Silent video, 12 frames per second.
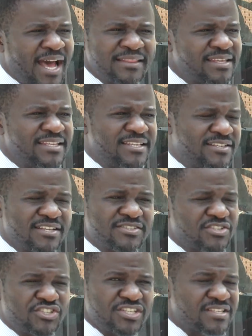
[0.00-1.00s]
other
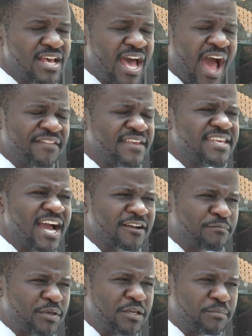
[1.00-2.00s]
just other young
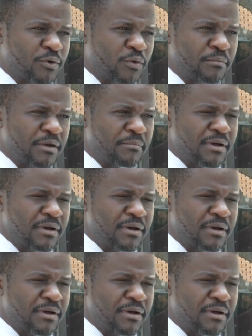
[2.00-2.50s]
people,